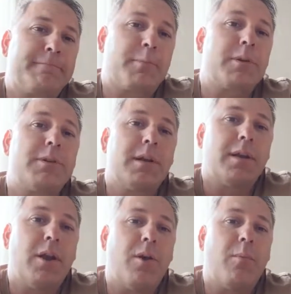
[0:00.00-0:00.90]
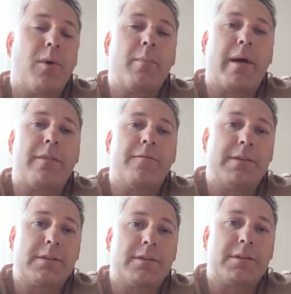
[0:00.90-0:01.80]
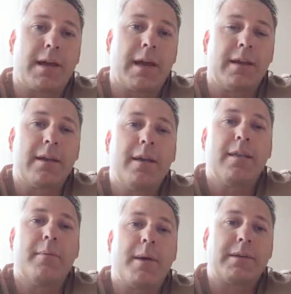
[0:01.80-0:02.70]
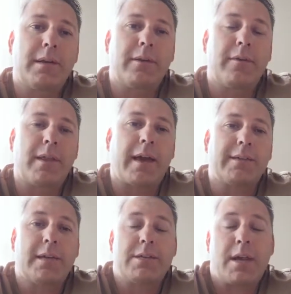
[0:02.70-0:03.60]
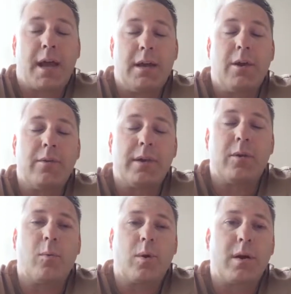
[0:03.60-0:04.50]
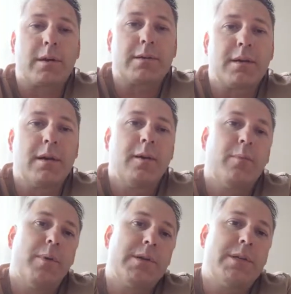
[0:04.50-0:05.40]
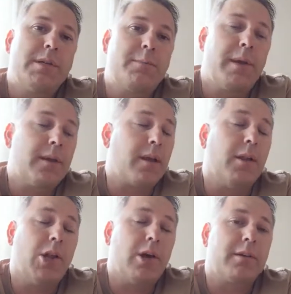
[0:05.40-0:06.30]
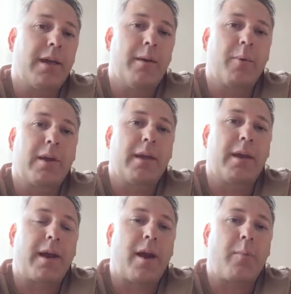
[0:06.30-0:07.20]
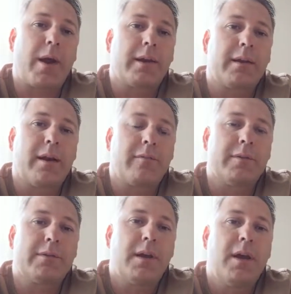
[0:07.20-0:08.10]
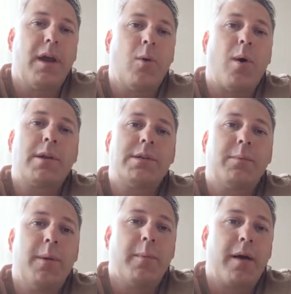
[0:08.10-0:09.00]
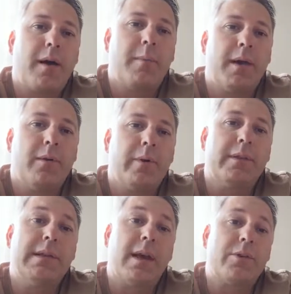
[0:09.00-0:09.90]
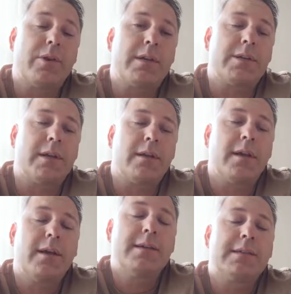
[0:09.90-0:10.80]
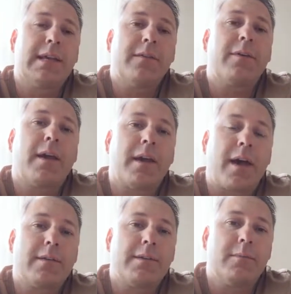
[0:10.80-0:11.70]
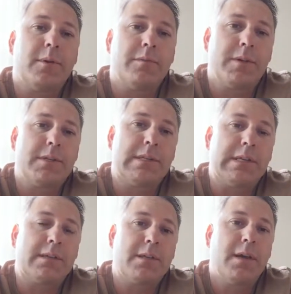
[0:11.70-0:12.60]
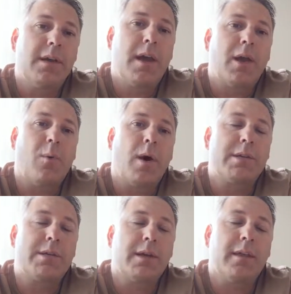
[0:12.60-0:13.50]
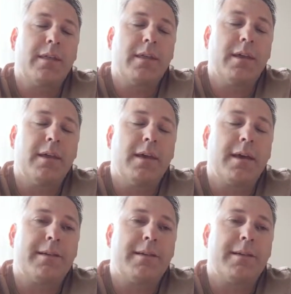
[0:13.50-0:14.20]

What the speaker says: person to know more about the physical side, the muscular relaxation. I know that it works, but she spent a long time working in a chiropractic office and watching people come in with dehydration, significant calcium deficiencies, and watching the